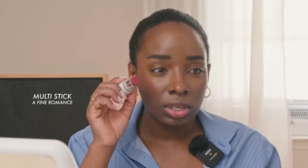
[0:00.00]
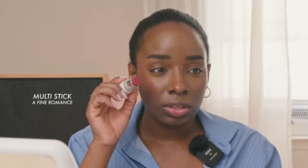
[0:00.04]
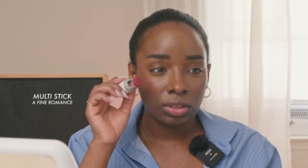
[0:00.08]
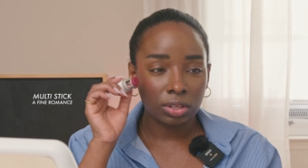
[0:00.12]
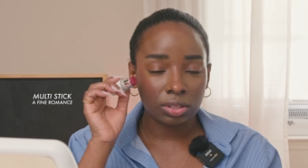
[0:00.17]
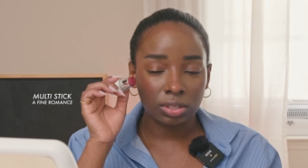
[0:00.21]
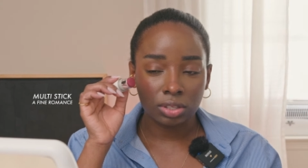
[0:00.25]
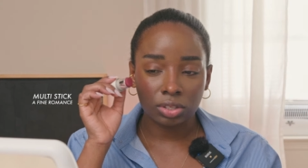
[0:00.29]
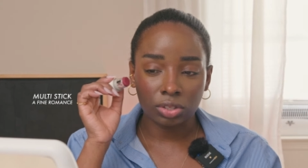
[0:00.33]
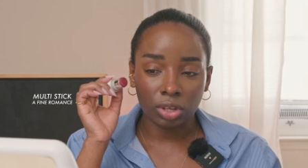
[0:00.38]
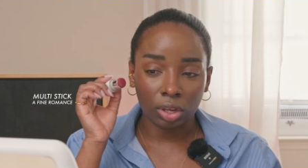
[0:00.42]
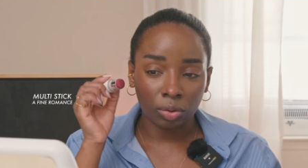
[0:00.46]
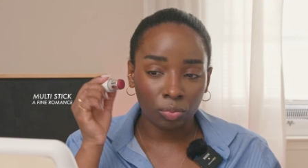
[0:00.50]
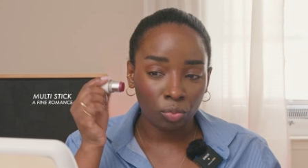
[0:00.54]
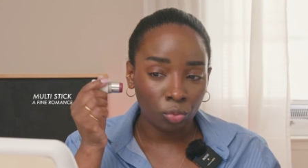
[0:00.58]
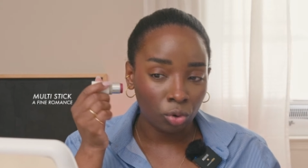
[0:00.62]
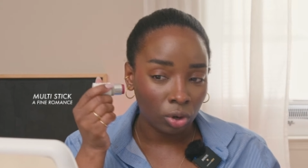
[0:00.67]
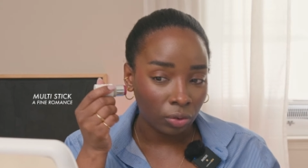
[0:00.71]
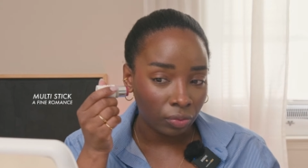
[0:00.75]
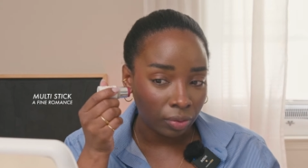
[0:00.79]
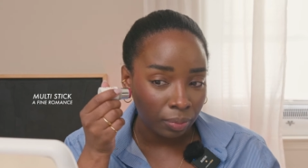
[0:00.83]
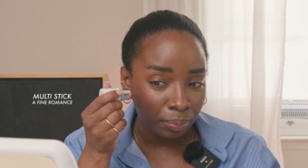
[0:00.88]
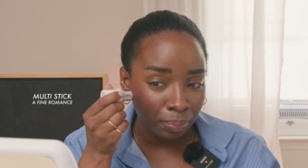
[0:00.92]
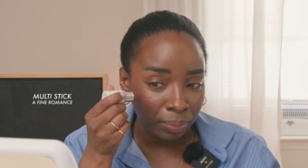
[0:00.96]
This is like
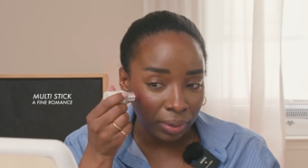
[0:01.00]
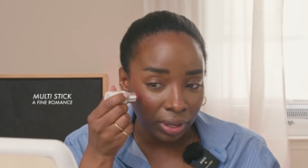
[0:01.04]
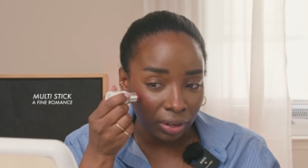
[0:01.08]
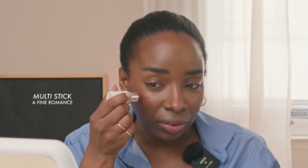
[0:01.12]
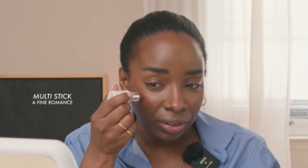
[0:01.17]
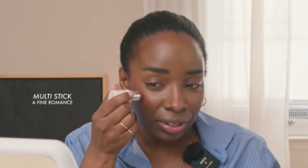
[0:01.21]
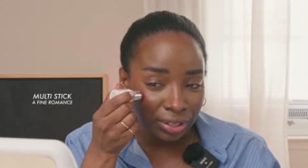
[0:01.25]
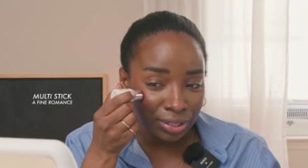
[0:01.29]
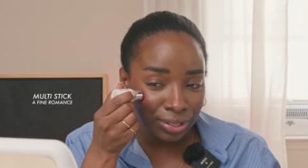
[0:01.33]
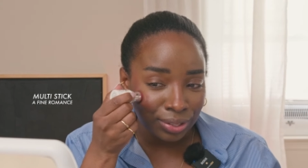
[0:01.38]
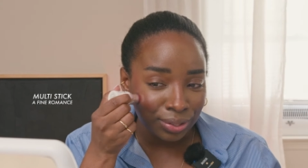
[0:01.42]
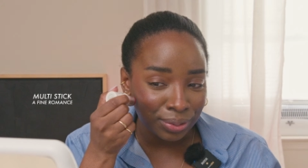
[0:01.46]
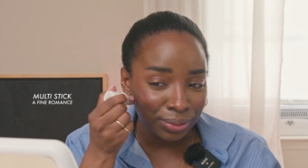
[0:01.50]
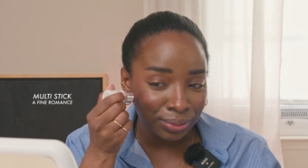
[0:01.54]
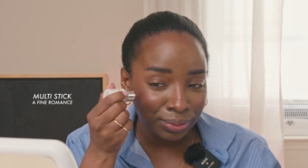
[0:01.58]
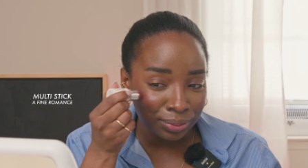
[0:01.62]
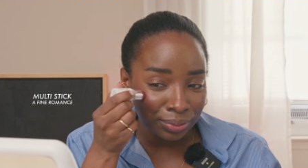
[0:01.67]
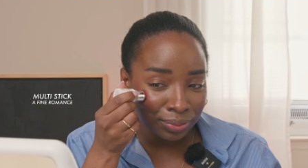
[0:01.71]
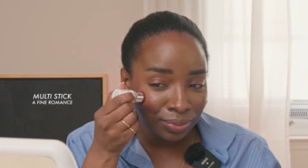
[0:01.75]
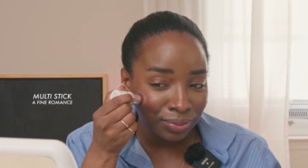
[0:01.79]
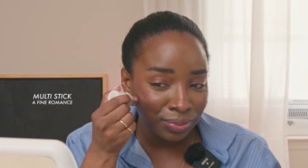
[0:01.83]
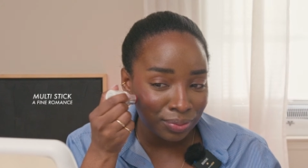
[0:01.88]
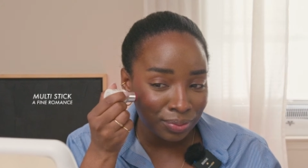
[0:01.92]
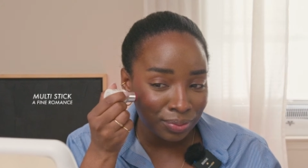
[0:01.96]
more of a berry tone.